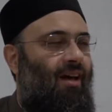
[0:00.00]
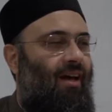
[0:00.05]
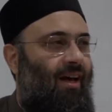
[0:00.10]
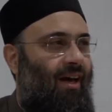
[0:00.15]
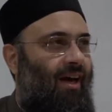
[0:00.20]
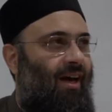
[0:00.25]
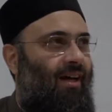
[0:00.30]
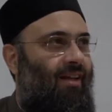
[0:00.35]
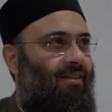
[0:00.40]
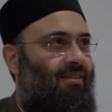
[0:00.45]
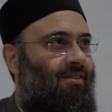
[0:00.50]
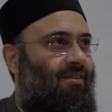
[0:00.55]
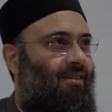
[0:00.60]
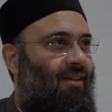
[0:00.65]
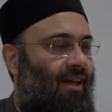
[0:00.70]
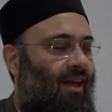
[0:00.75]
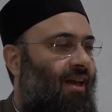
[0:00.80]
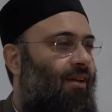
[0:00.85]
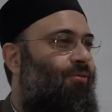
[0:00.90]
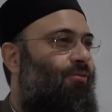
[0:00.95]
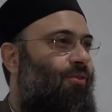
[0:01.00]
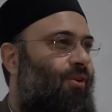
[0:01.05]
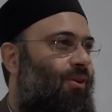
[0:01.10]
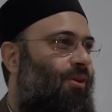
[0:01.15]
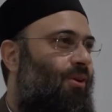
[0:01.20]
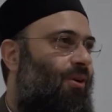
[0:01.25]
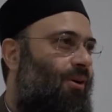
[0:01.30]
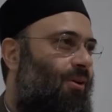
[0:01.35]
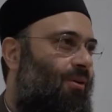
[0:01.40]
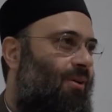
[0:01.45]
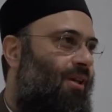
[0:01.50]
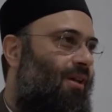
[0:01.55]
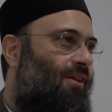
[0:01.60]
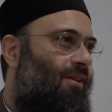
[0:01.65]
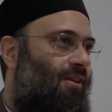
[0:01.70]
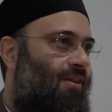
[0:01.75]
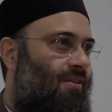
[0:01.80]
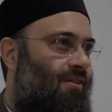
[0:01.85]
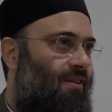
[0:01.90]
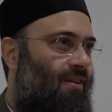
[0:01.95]
And if you know
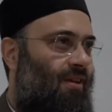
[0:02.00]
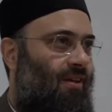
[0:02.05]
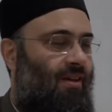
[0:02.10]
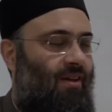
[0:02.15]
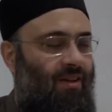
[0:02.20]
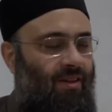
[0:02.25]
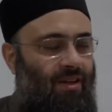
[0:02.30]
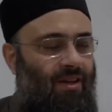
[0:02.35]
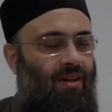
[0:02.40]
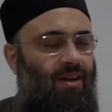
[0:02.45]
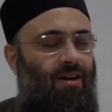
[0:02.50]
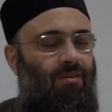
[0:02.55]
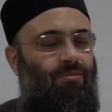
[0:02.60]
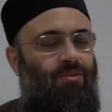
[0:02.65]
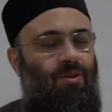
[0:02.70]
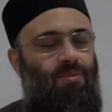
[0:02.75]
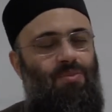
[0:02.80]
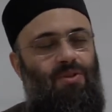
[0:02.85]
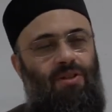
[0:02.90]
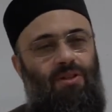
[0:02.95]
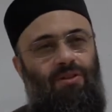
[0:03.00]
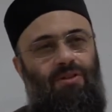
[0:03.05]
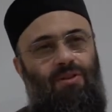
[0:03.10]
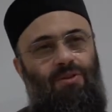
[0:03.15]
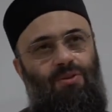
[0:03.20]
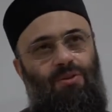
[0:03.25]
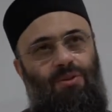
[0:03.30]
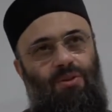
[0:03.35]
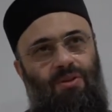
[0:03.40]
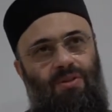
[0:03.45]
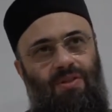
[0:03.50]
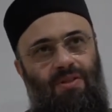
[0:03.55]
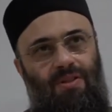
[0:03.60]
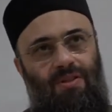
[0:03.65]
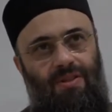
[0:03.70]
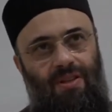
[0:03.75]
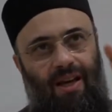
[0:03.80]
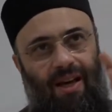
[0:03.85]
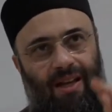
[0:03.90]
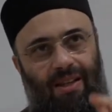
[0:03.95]
that they come from certain
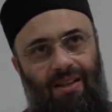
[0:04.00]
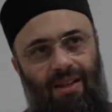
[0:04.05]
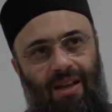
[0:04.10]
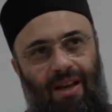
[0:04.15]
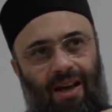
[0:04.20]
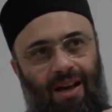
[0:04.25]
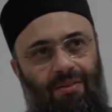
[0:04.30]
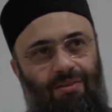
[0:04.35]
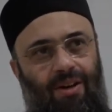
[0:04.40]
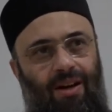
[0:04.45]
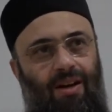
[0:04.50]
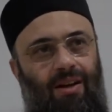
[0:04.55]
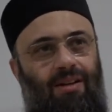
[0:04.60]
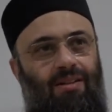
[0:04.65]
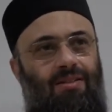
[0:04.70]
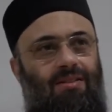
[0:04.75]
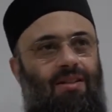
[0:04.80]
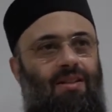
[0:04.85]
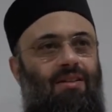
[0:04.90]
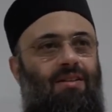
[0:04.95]
sources and they have guaranteed